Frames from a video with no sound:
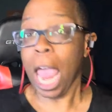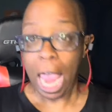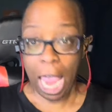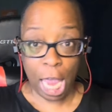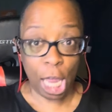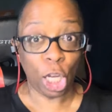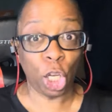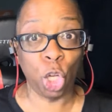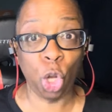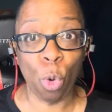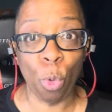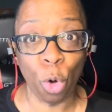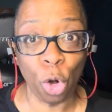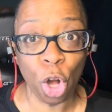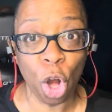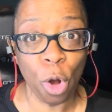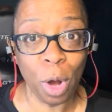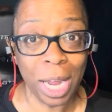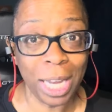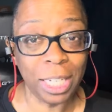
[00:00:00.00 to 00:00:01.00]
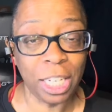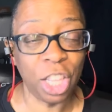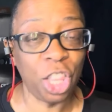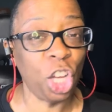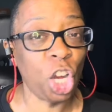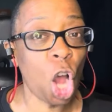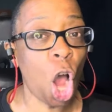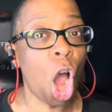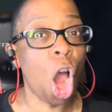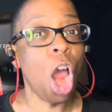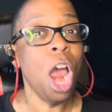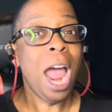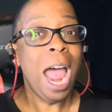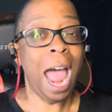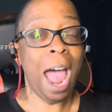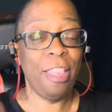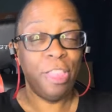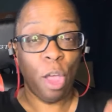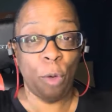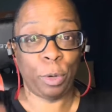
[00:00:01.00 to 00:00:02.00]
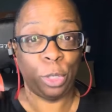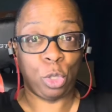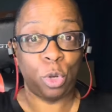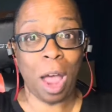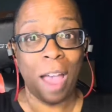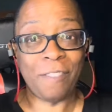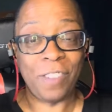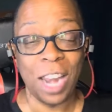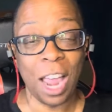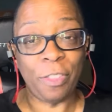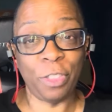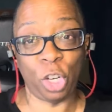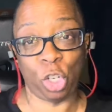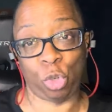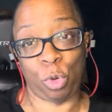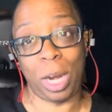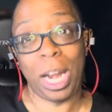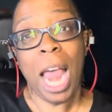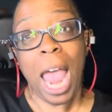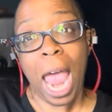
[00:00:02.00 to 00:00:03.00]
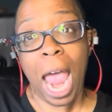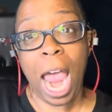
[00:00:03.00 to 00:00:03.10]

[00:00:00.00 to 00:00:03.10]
He lured her into the car and then was driving down the street